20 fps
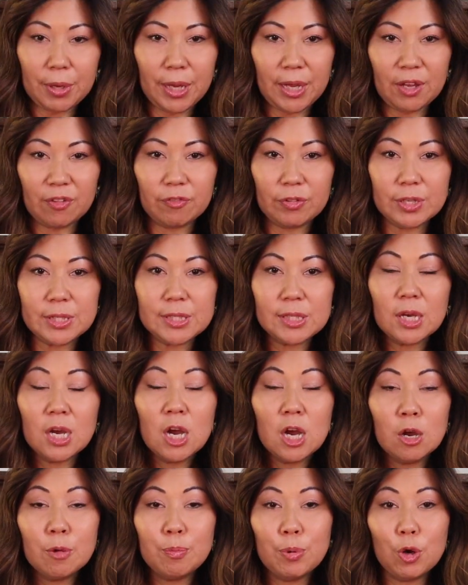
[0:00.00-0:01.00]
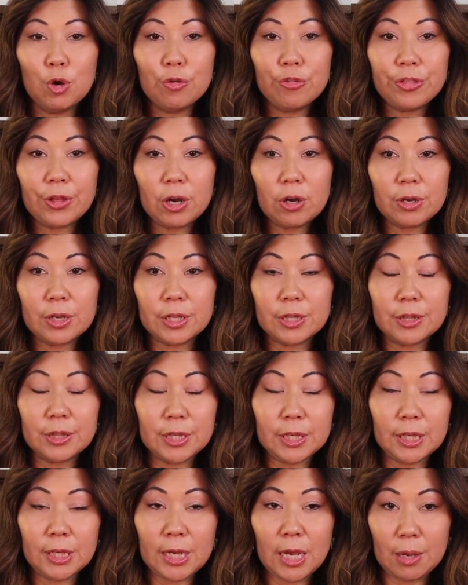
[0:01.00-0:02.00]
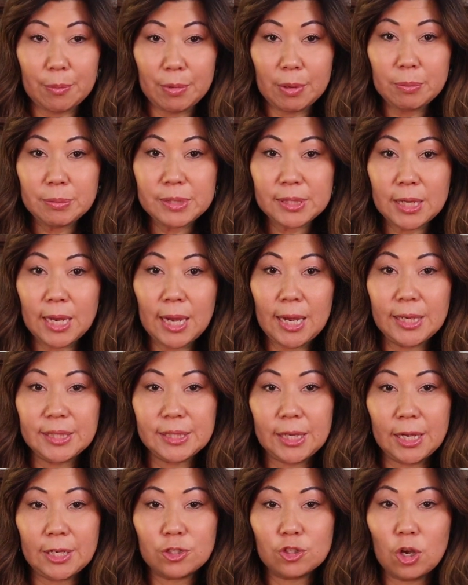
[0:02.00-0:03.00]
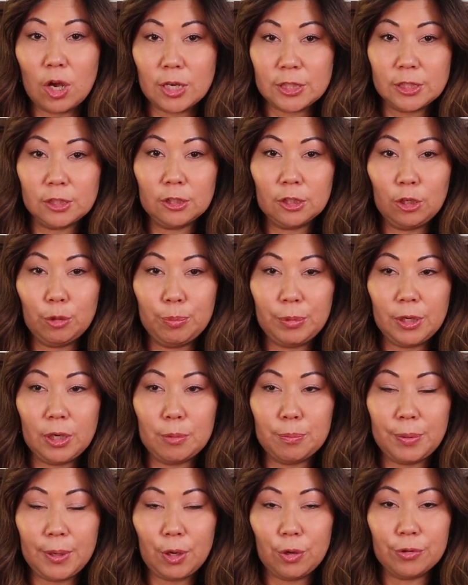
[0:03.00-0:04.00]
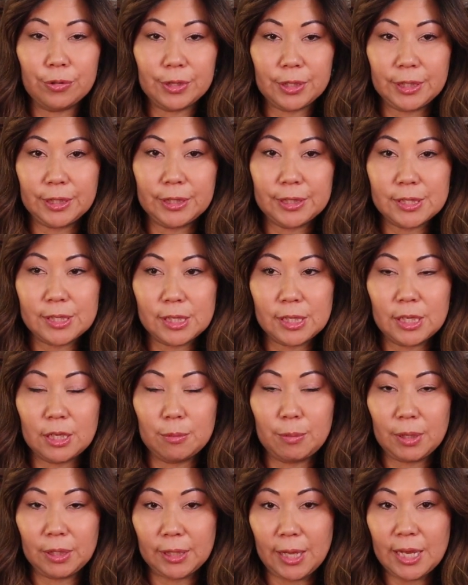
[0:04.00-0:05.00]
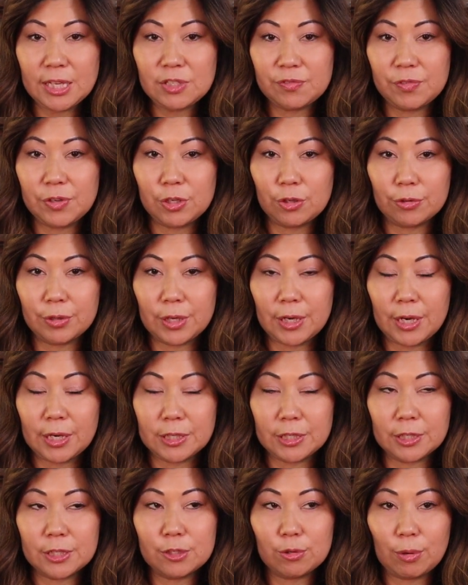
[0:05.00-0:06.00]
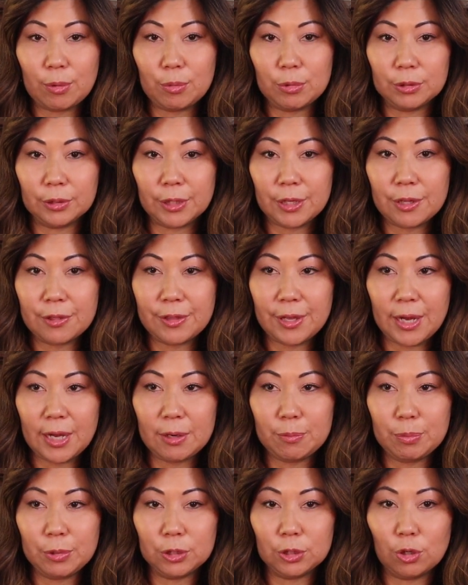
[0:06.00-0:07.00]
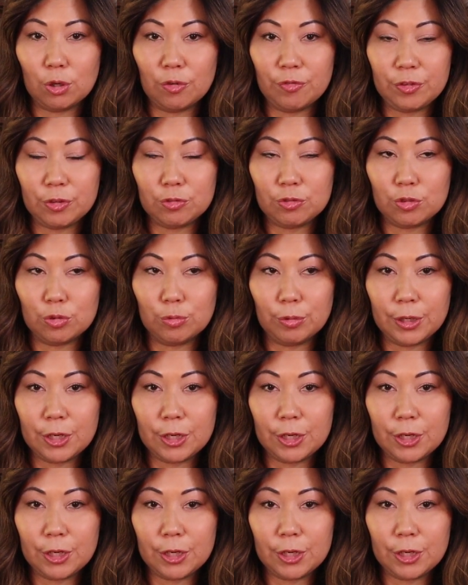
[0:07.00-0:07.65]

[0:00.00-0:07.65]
canvas. Both are in the MM size. I talked a little bit about these in my last video that I did, so I will link that below if you do